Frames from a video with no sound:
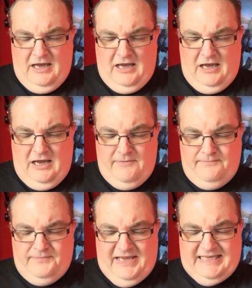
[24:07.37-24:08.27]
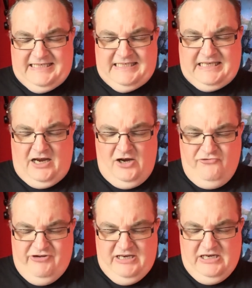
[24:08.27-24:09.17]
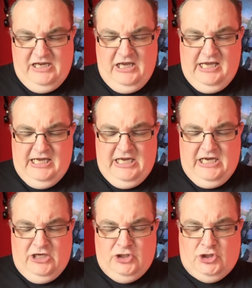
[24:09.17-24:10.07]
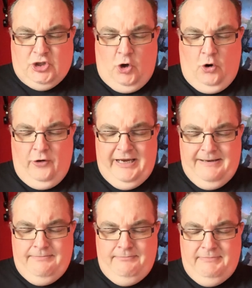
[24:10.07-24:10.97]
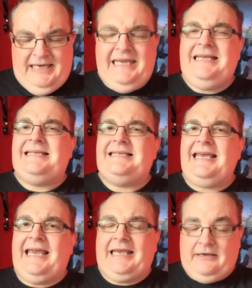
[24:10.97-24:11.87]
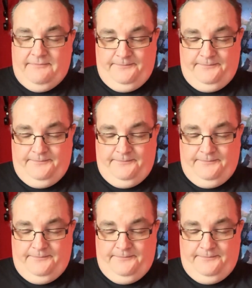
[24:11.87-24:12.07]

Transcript: It's starring Choi Min-sik